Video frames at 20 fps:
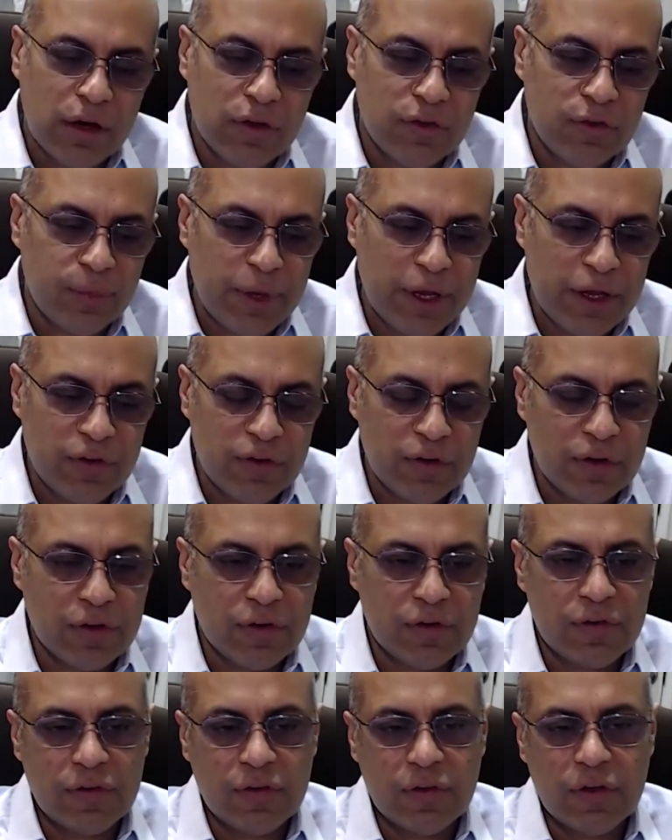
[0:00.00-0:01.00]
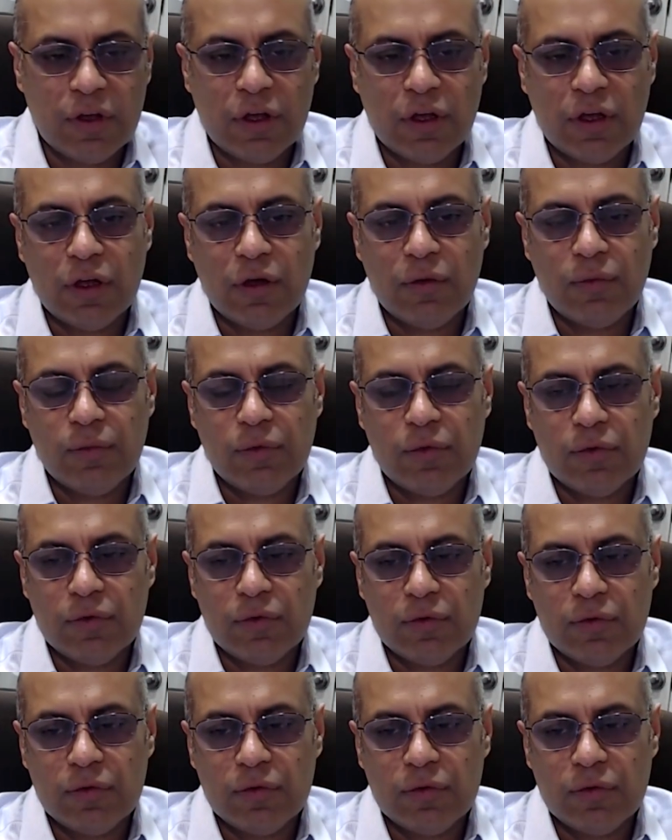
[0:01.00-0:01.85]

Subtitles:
high-risk patients, the